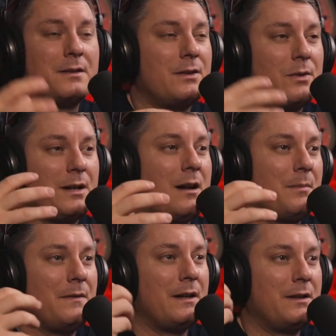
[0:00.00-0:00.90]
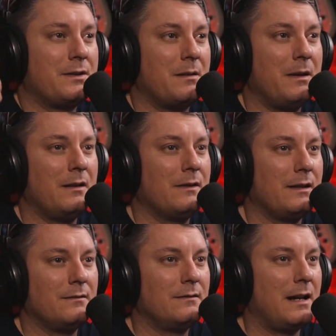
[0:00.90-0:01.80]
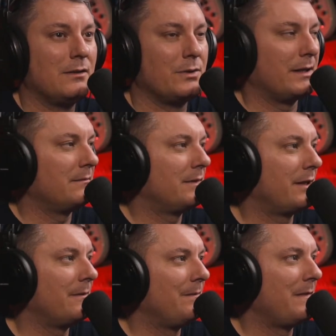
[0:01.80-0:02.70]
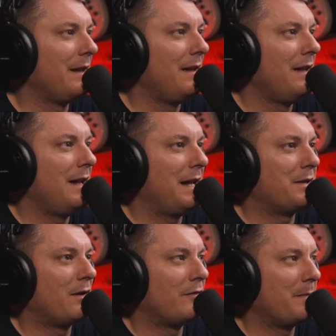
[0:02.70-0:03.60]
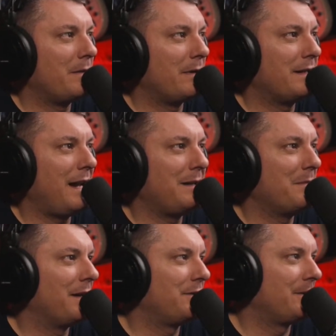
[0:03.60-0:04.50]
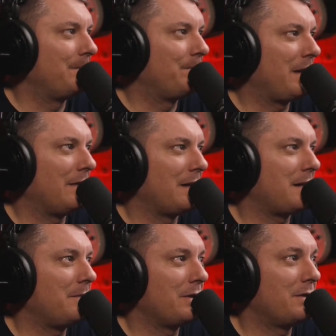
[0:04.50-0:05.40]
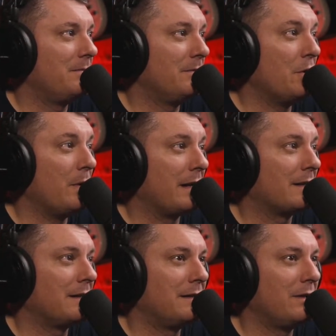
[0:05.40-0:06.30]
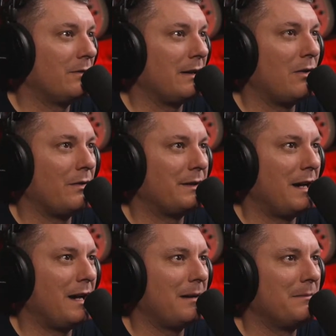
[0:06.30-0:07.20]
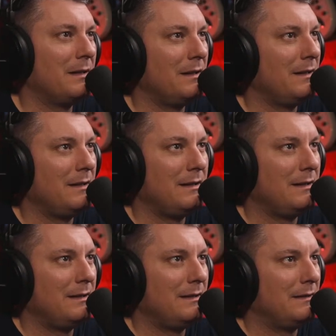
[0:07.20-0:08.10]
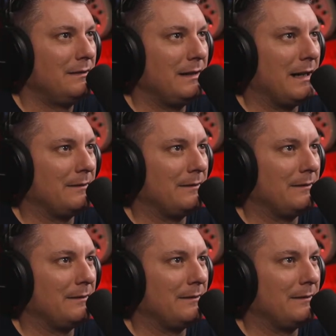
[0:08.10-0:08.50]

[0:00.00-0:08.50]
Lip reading: up, and then it just immediately, I lose it. So it's hard for me to retain much unless I'm just doing it continually all the time. Yeah.